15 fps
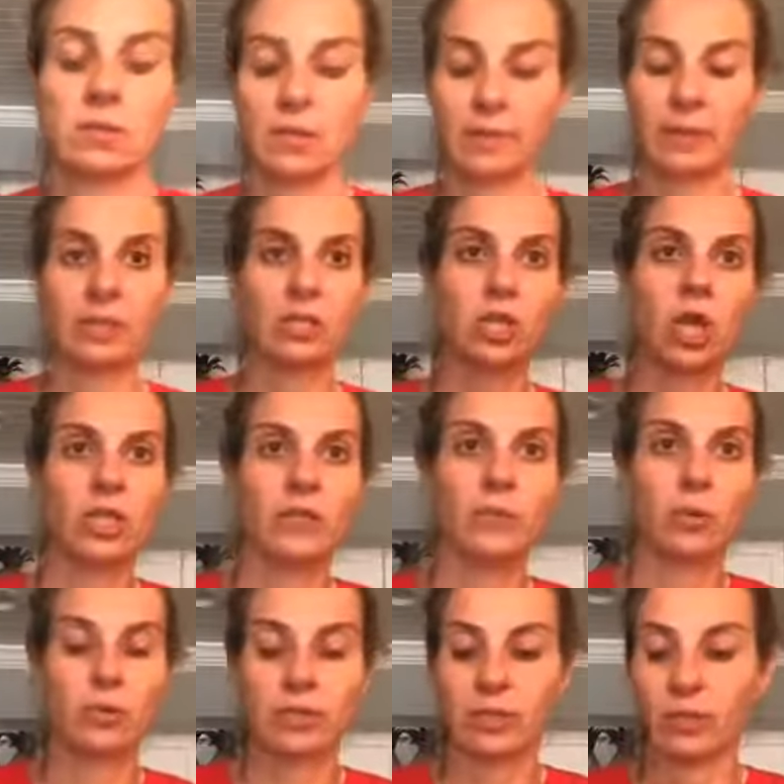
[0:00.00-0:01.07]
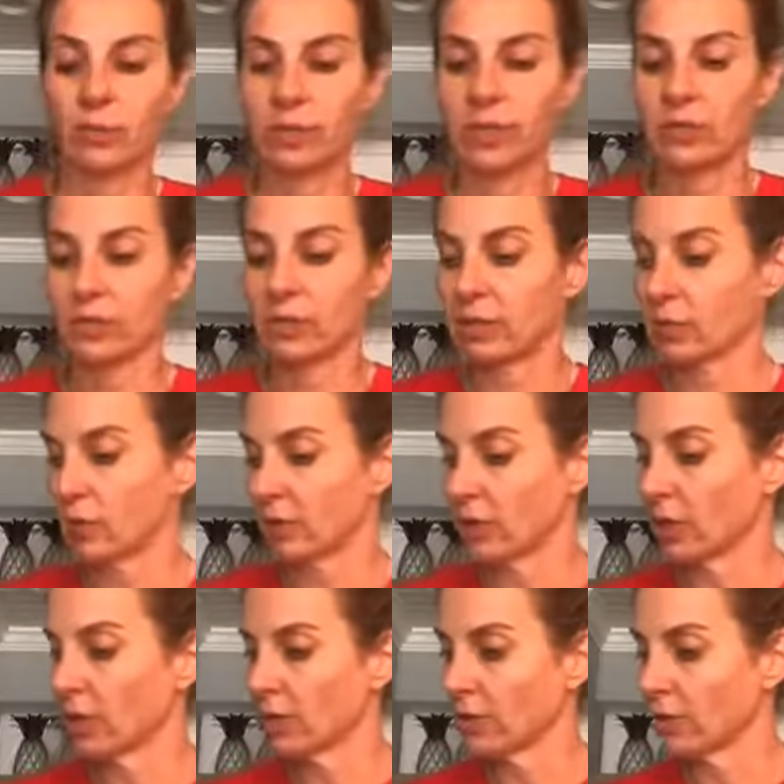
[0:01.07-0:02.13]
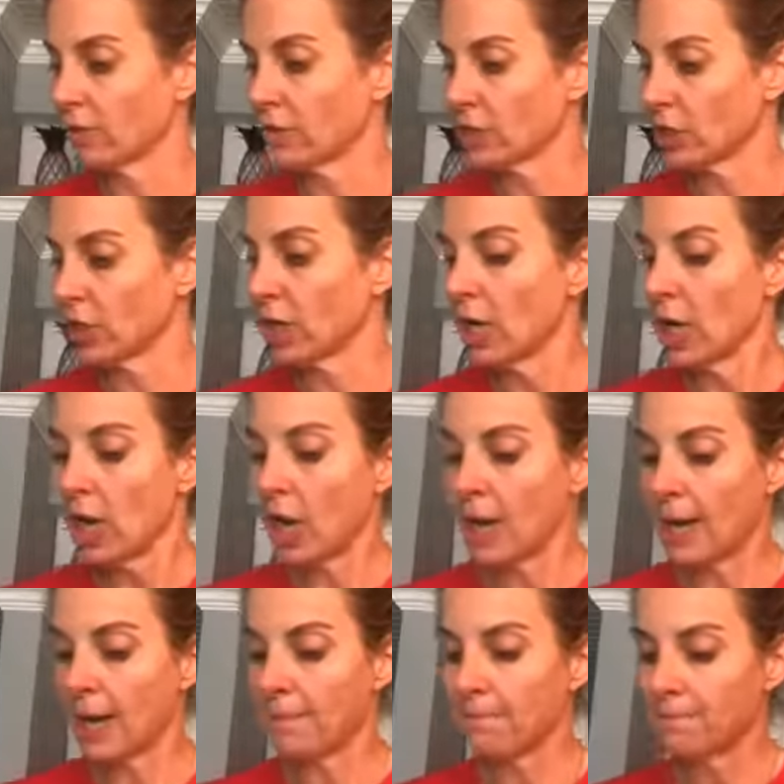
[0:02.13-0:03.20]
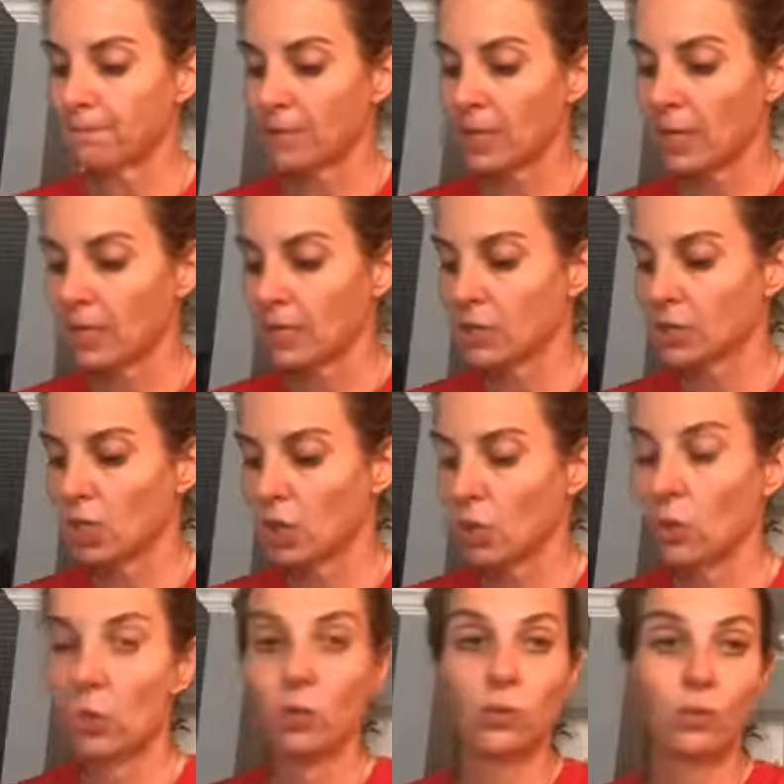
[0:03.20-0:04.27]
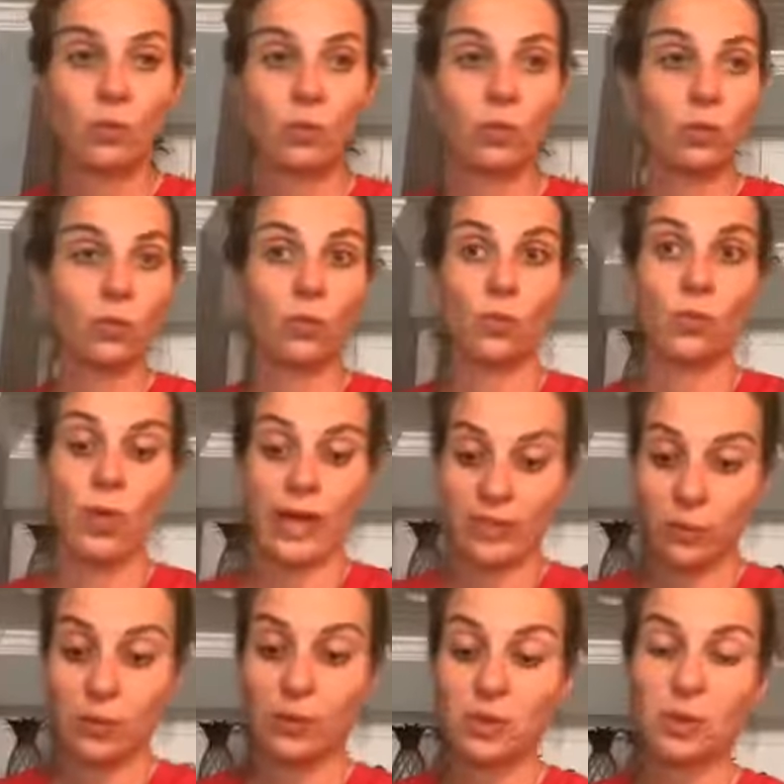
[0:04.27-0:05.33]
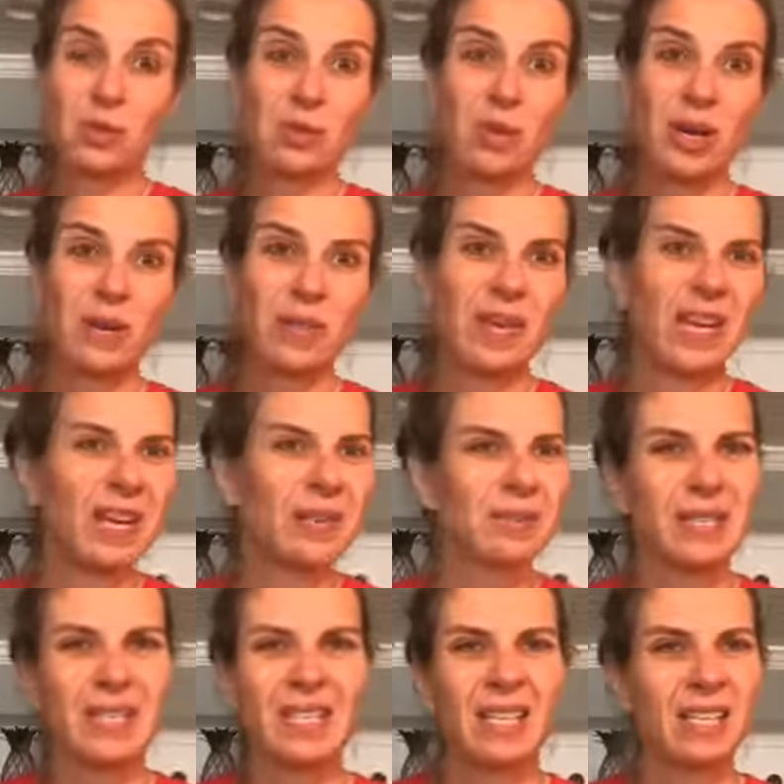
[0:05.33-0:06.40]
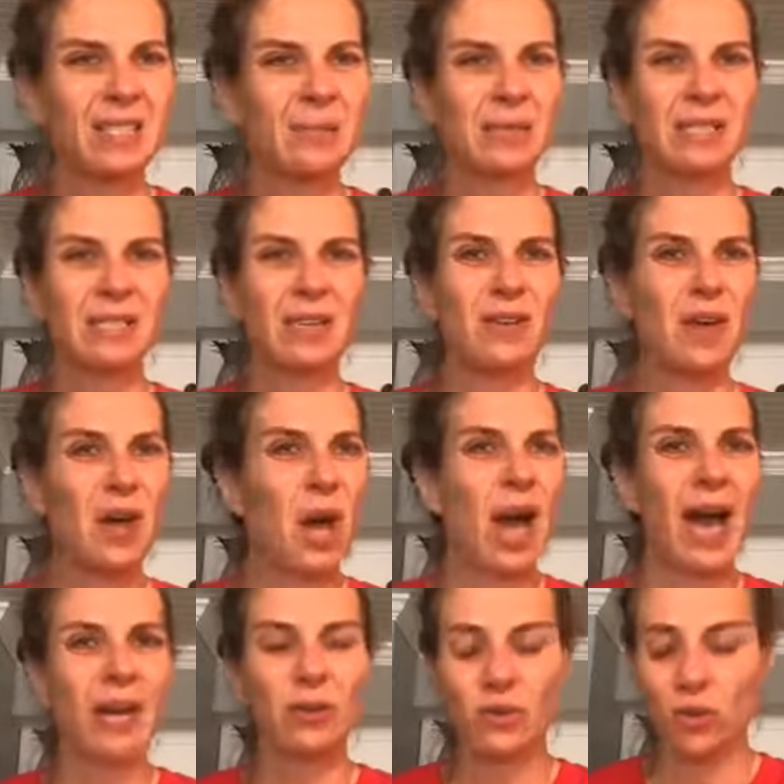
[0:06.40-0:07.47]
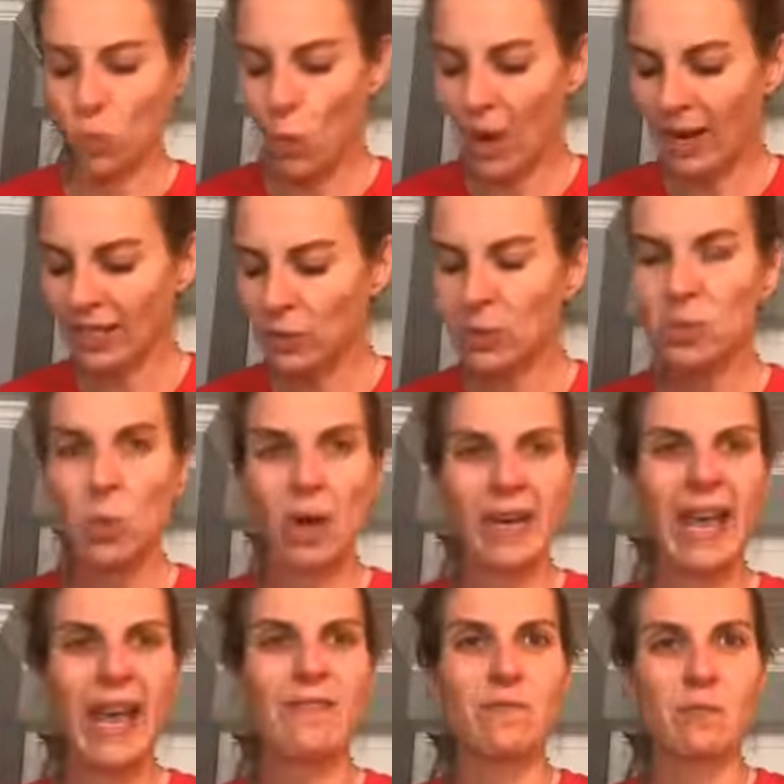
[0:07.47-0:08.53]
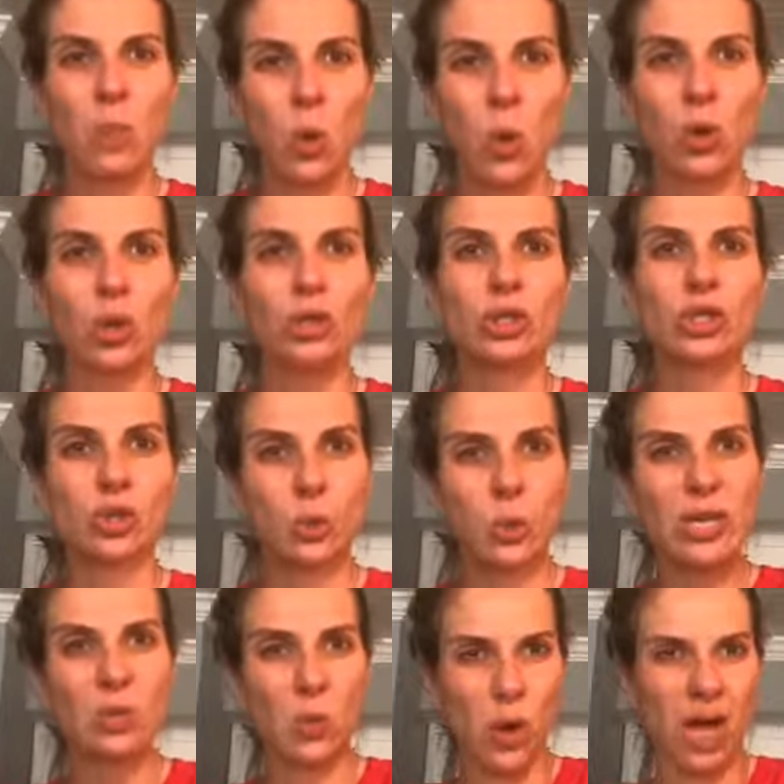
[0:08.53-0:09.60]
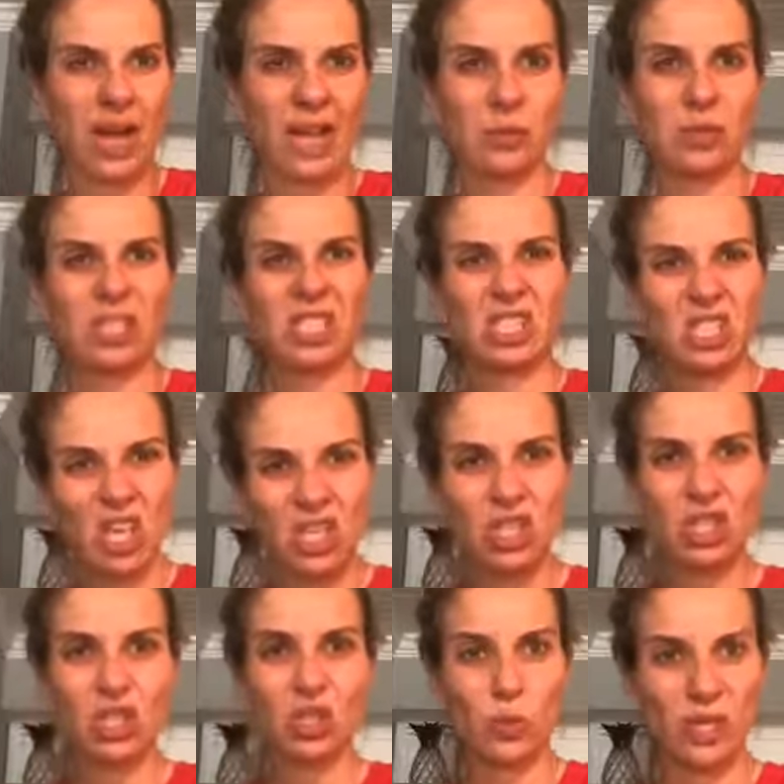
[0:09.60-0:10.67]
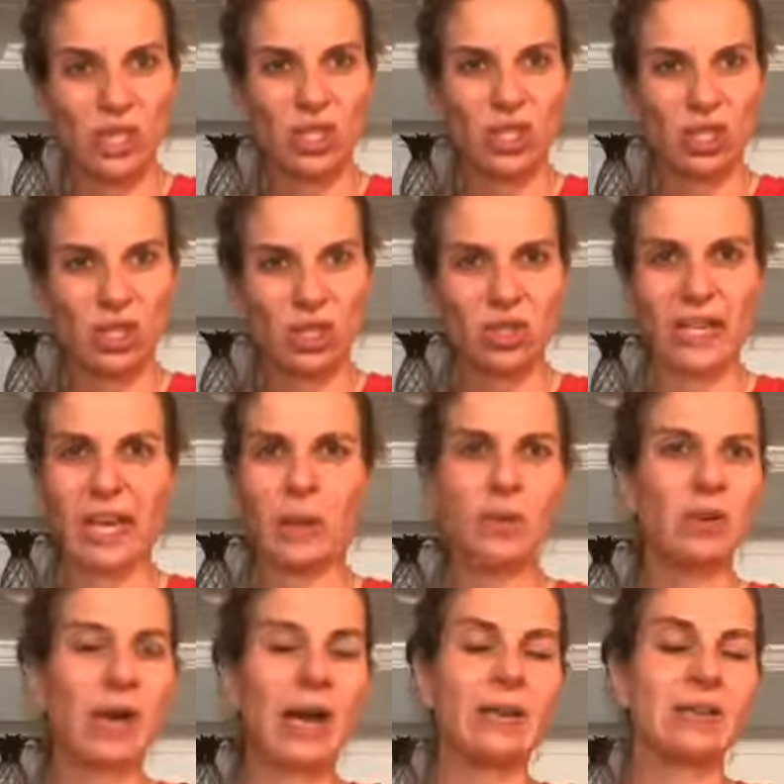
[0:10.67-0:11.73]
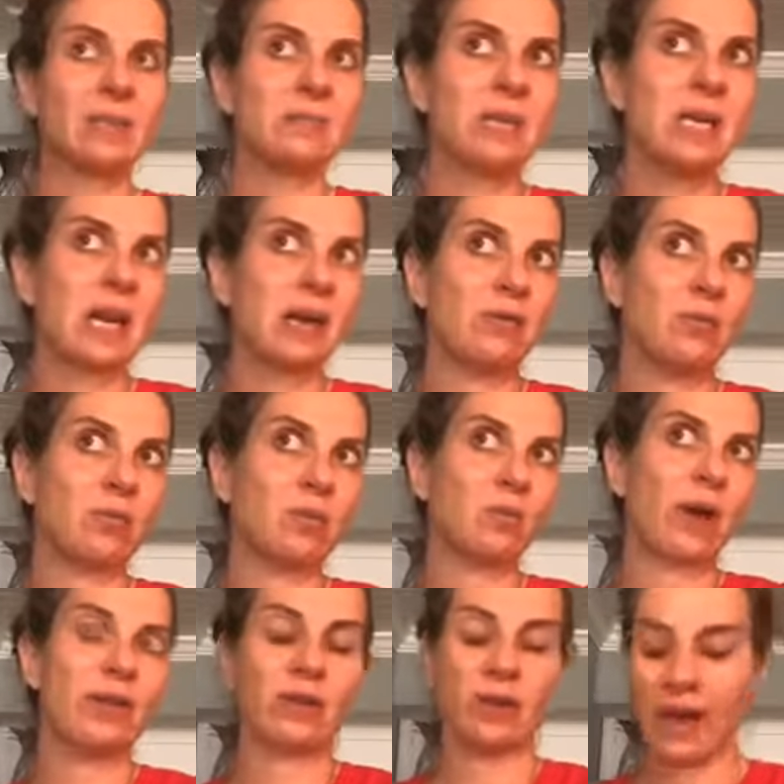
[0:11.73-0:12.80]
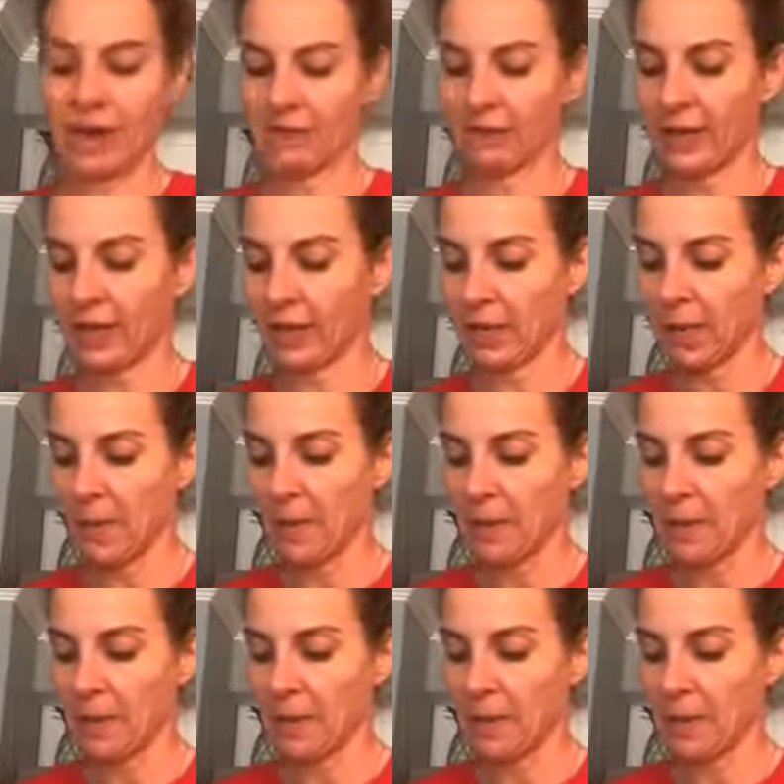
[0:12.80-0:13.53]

typically tawny ports are what I do because they're younger and they're fresher. Um, so that's what we're supposed to be trying with that. And I was like thinking to myself, I don't know why you would want to have more sweet wine with such a sweet dessert. Like I would, I, to me, I would rather have like